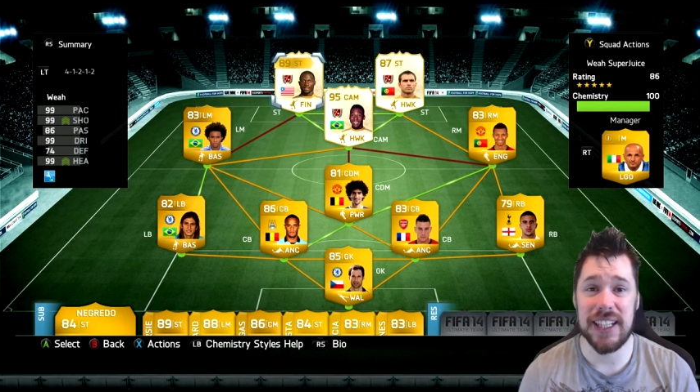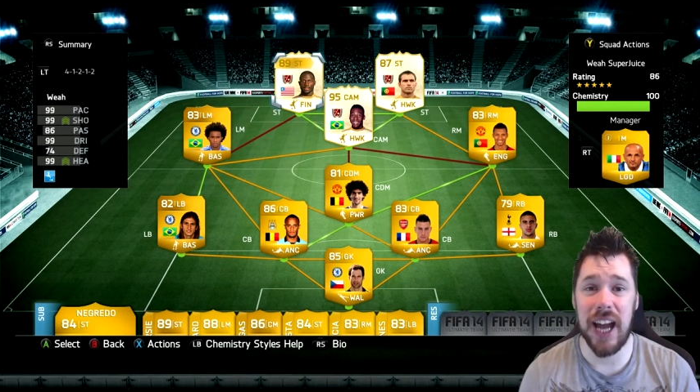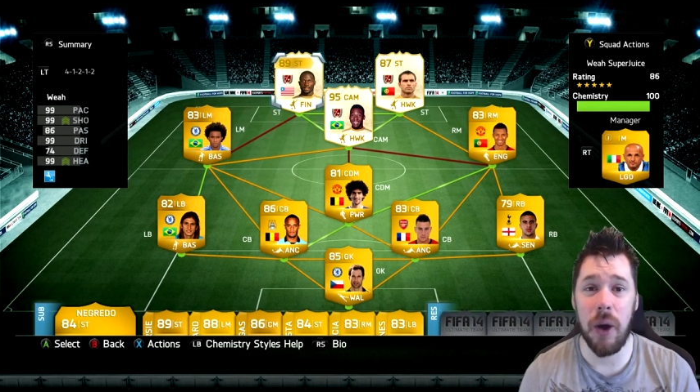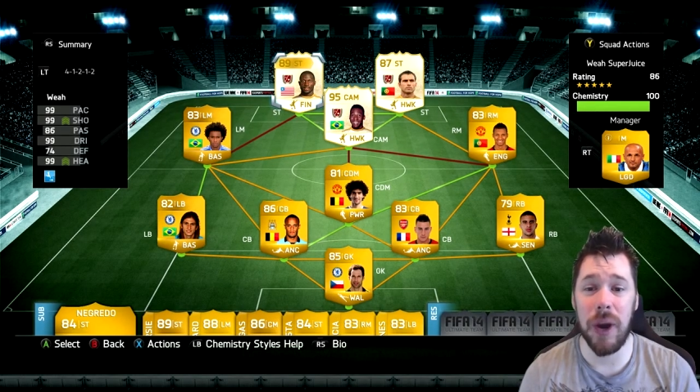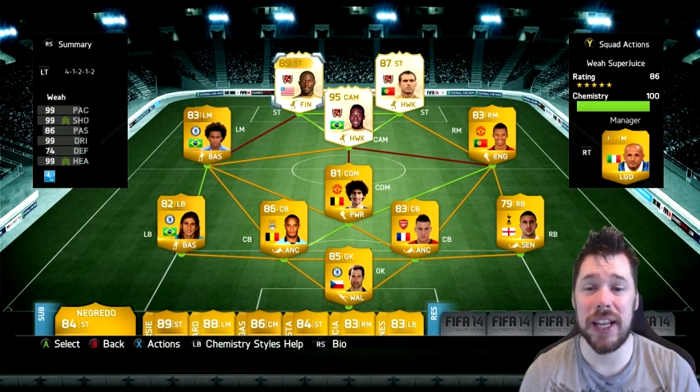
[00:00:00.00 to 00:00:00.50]

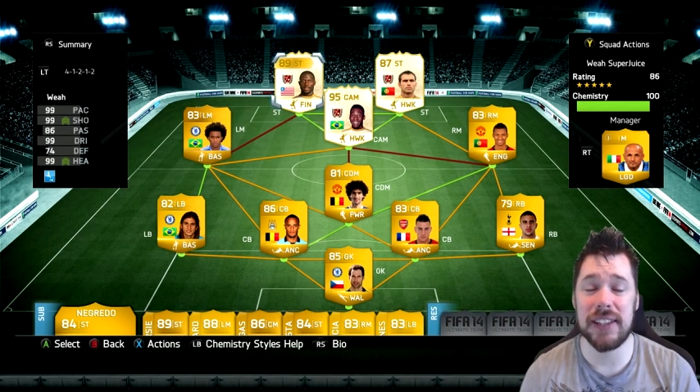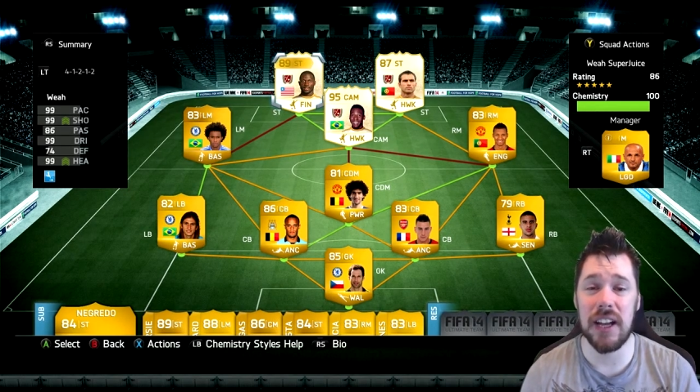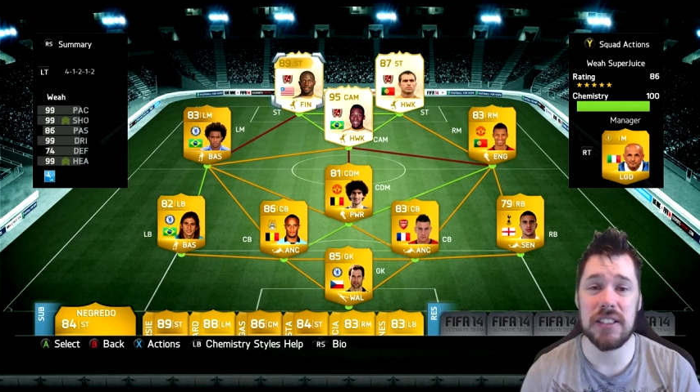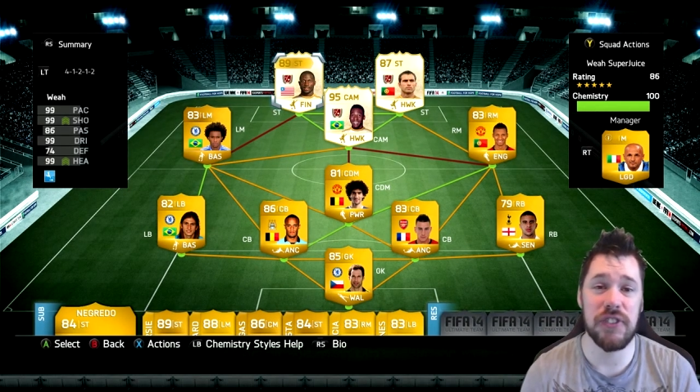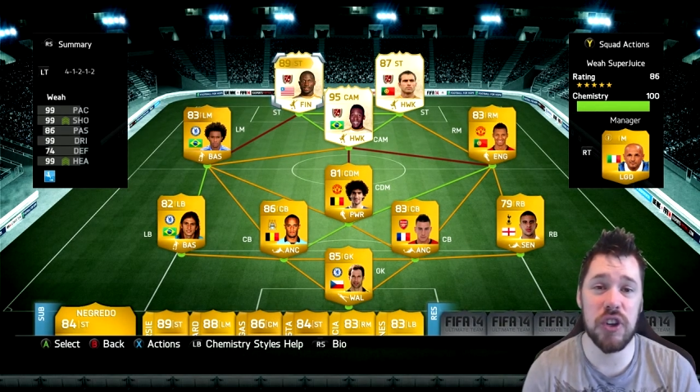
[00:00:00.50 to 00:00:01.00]
how well he
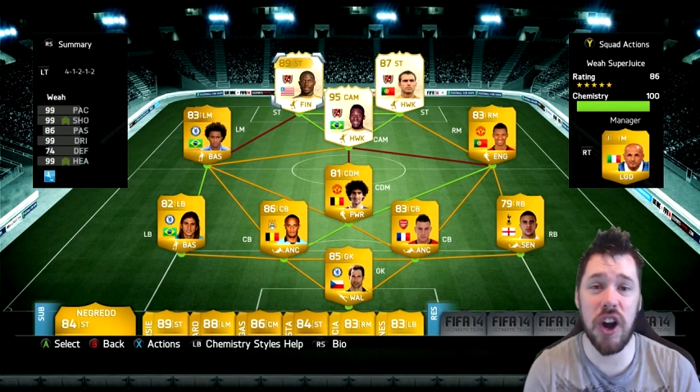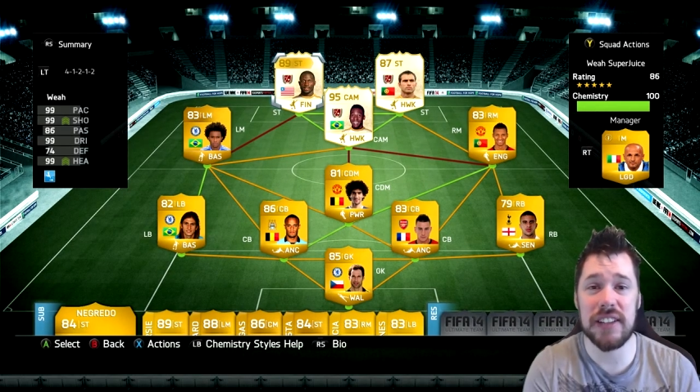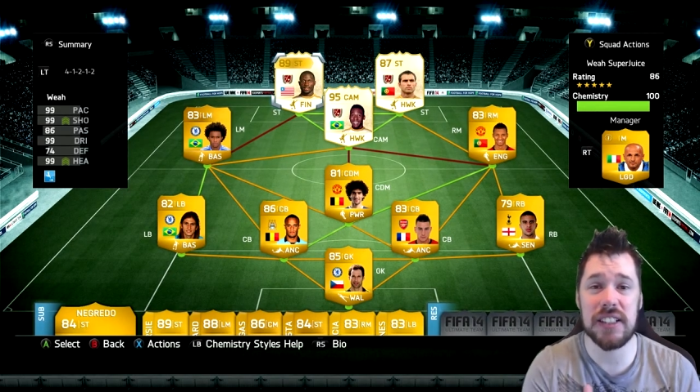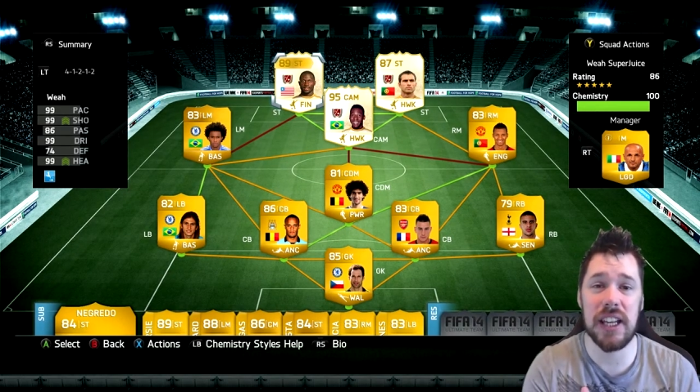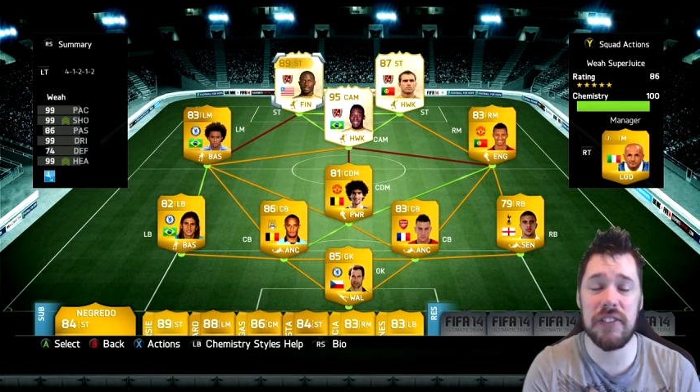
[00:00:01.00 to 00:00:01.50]
does. If you
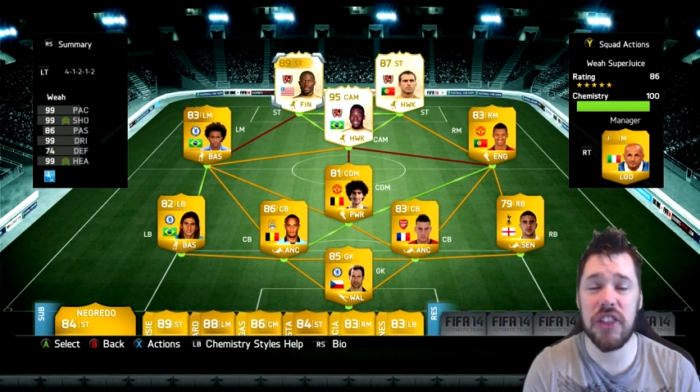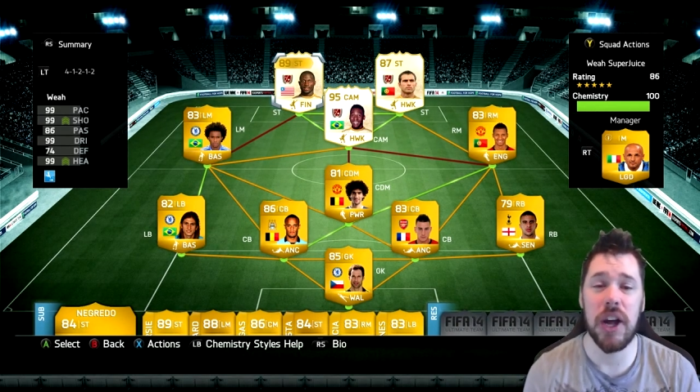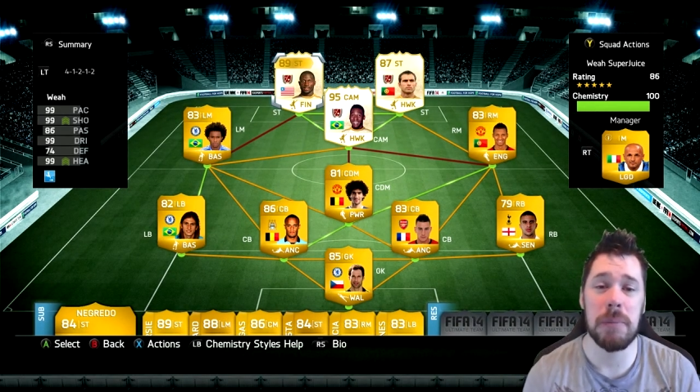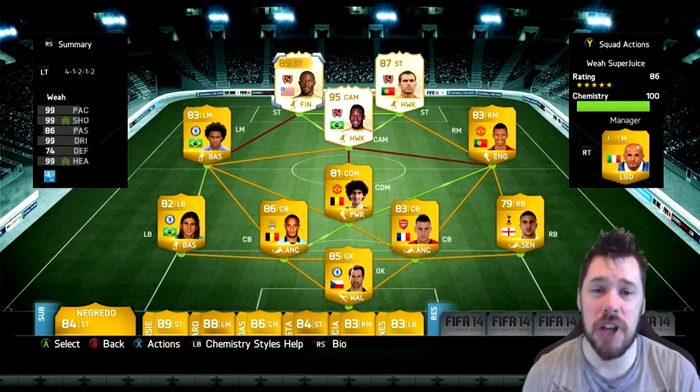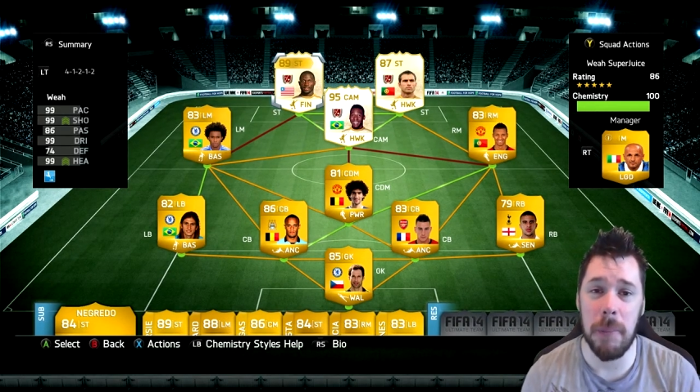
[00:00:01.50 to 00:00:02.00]
guys could leave a
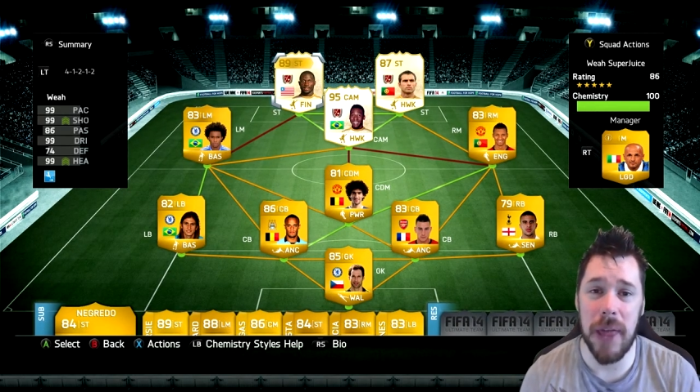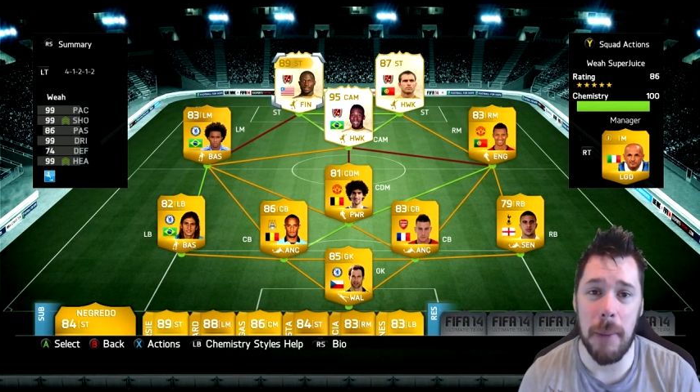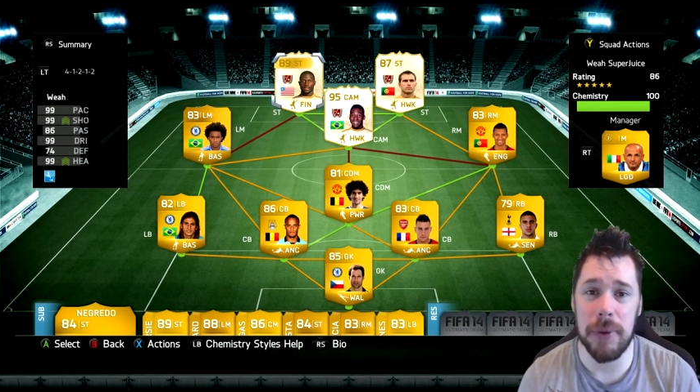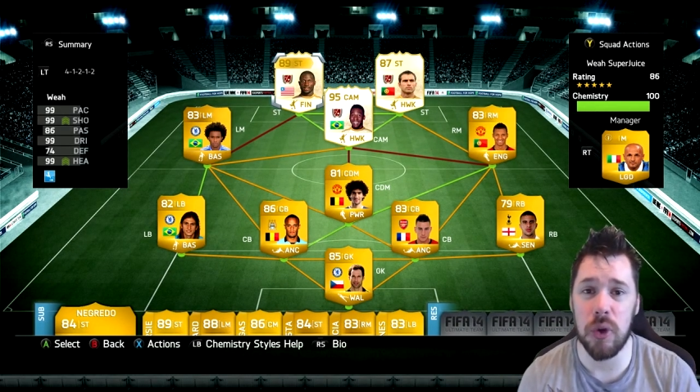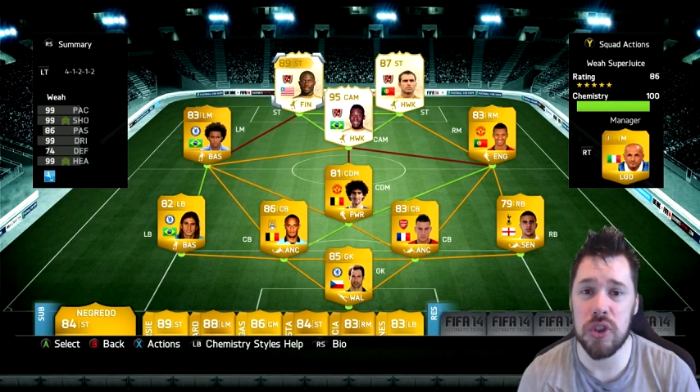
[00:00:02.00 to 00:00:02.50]
thumbs up, that
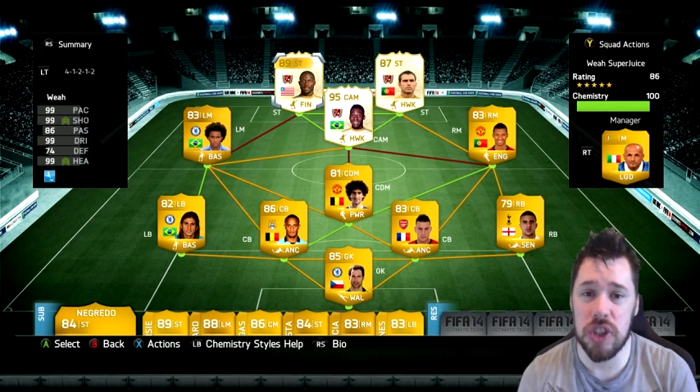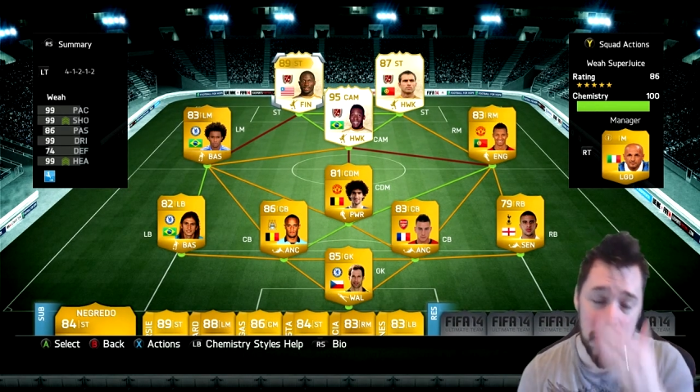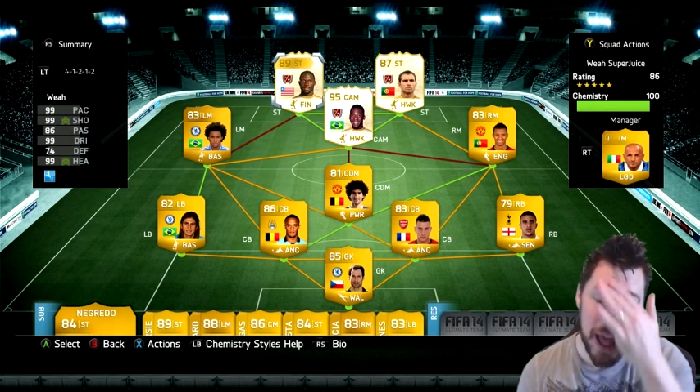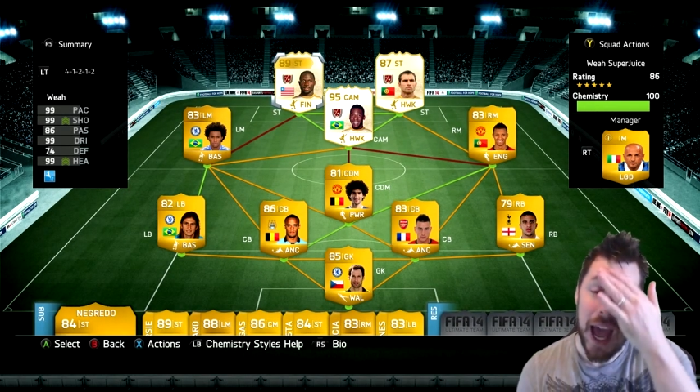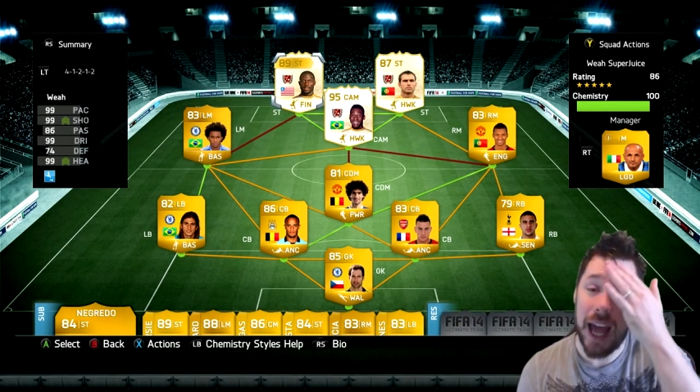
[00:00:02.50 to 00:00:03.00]
would be awesome.